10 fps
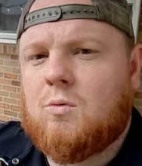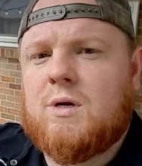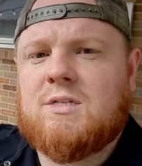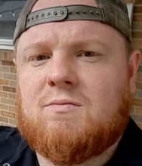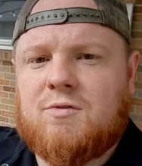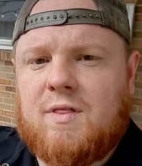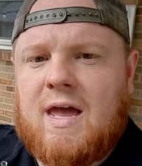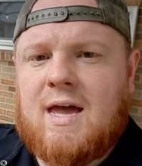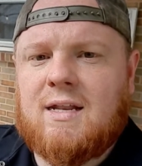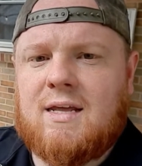Reason for
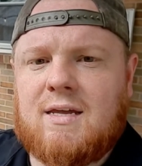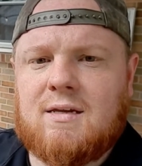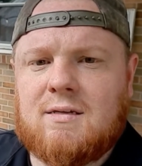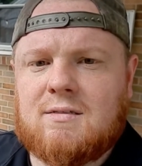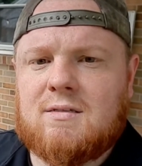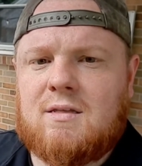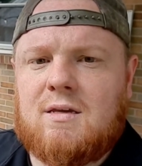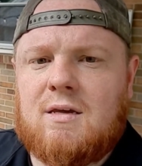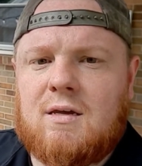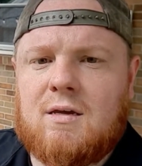that is
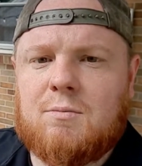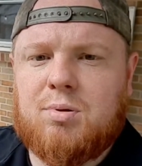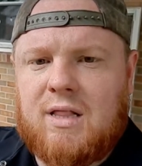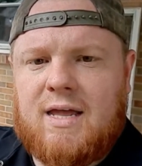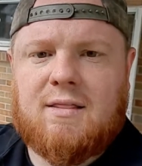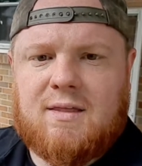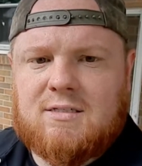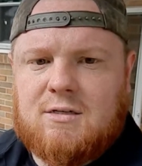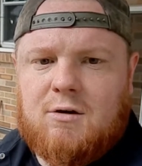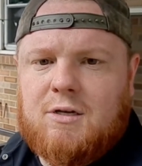the plate
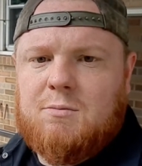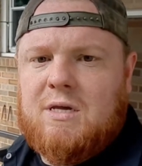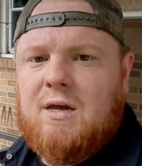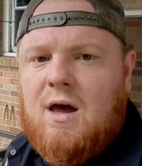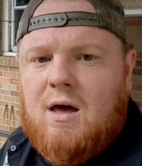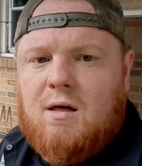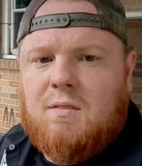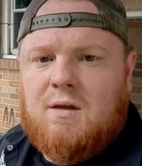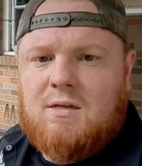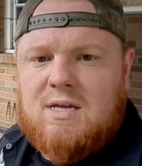that's going to be
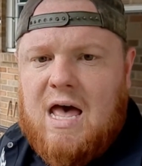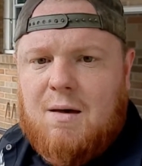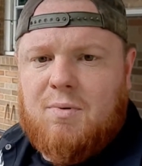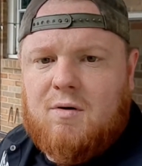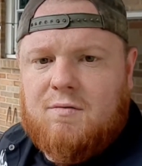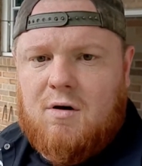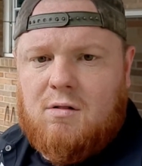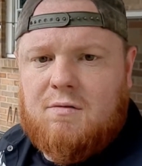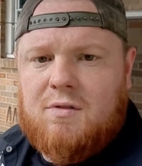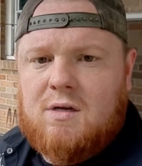on the top of
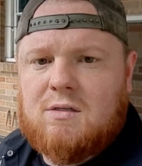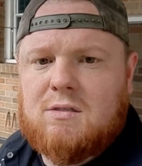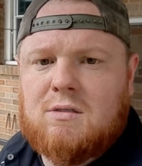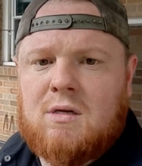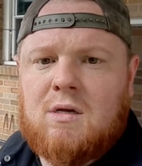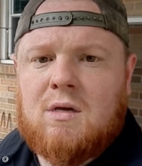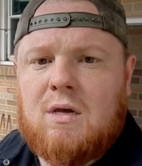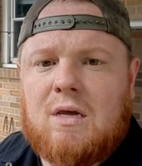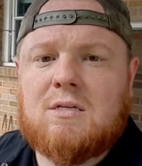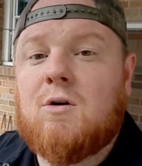all of this
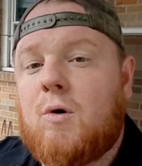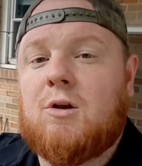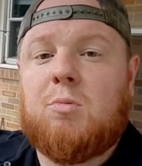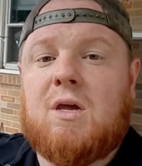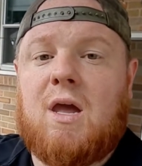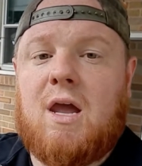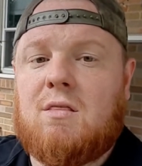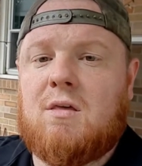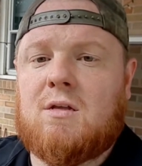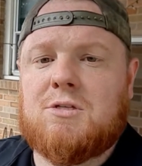is going to be
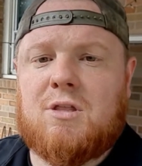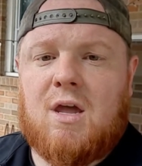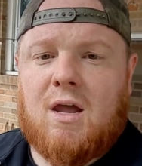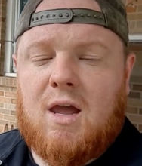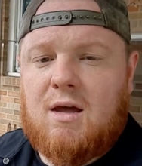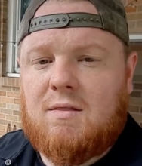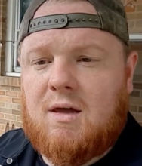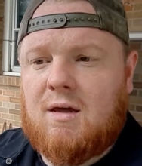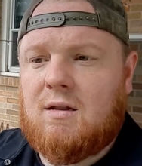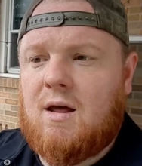1/8 inch thick, and
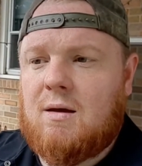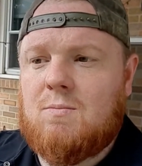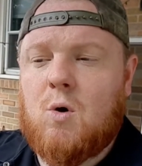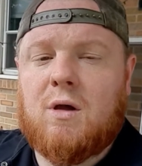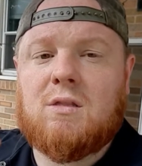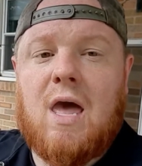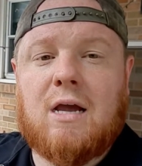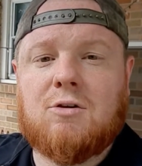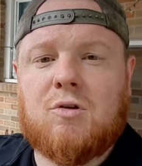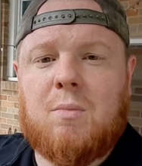then I'm going to
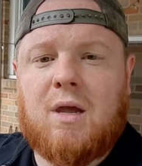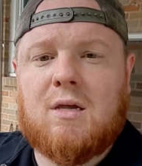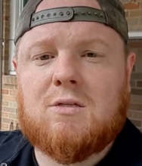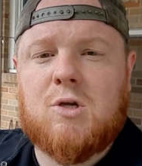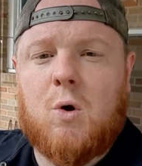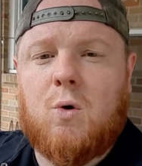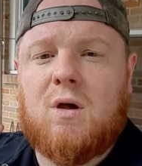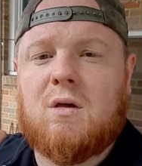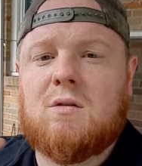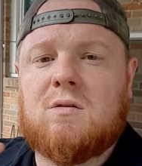actually make it so
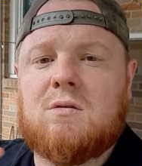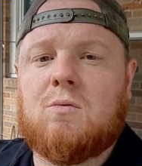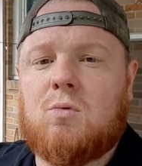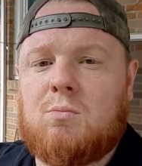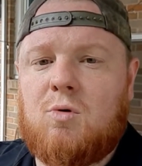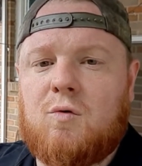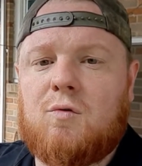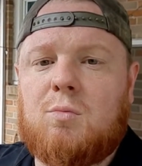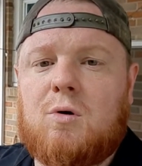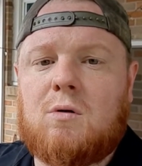it's
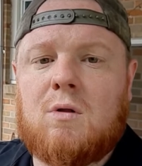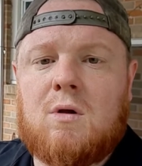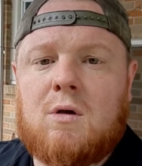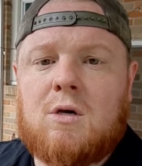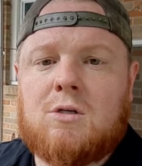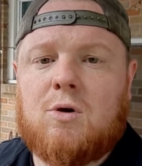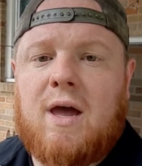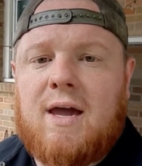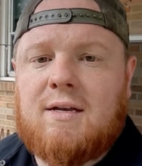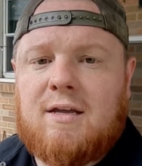removable. So
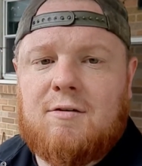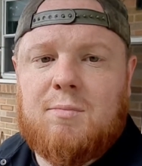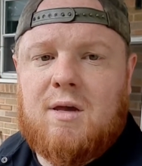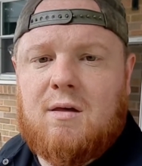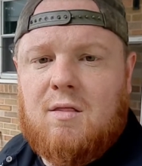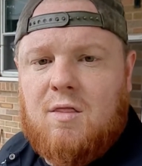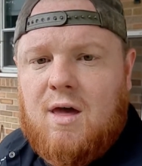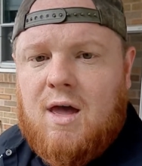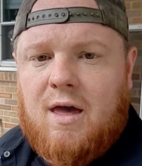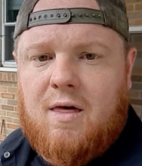I had to give me
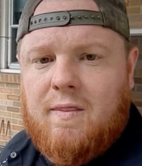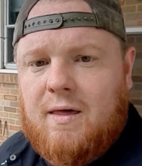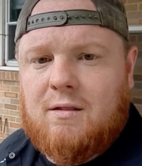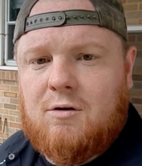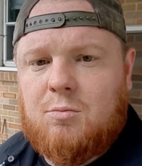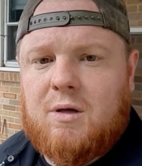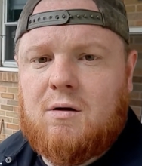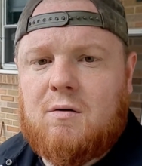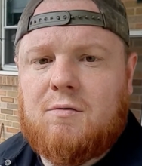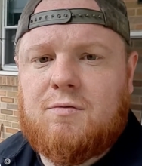that little bit
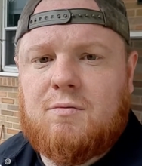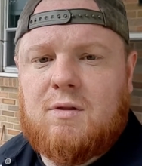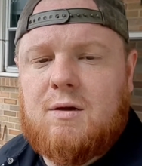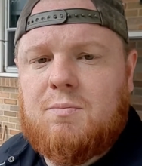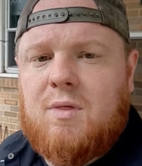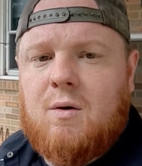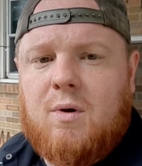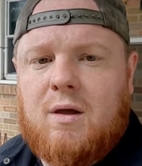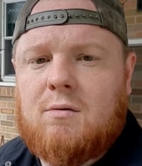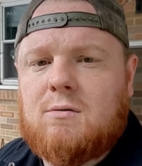of lip, that
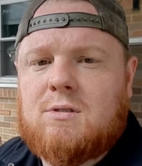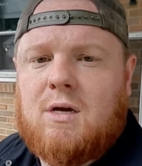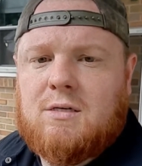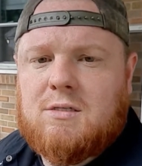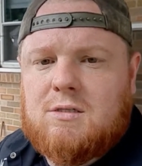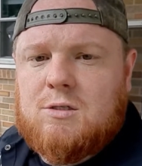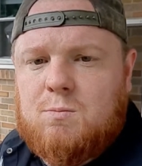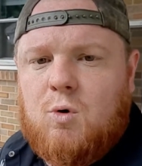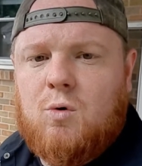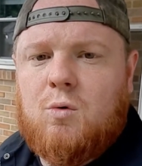way it was nice and
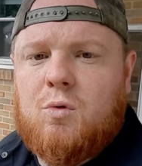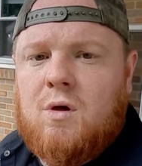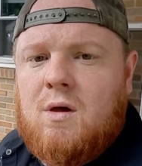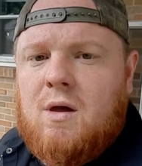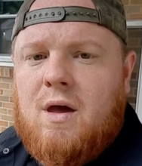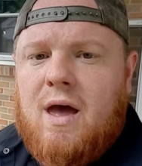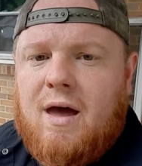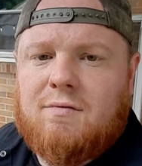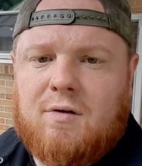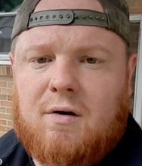smooth
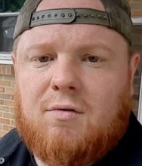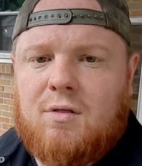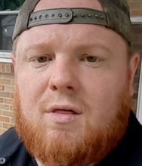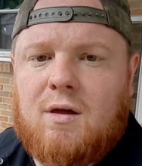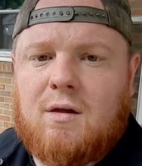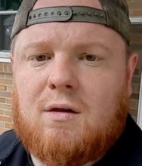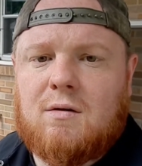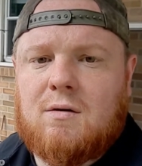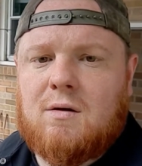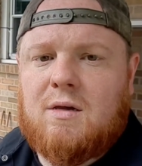after everything
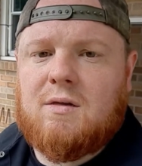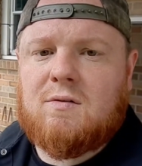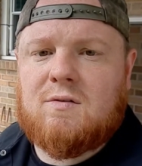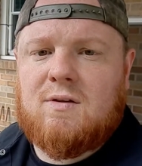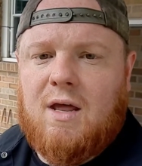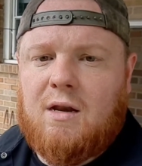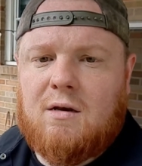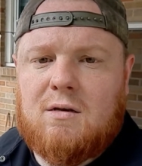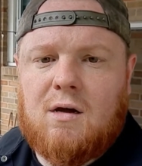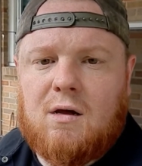is said
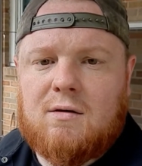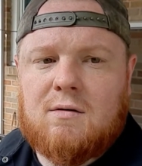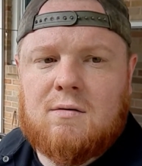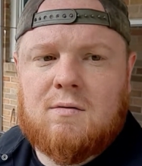and done.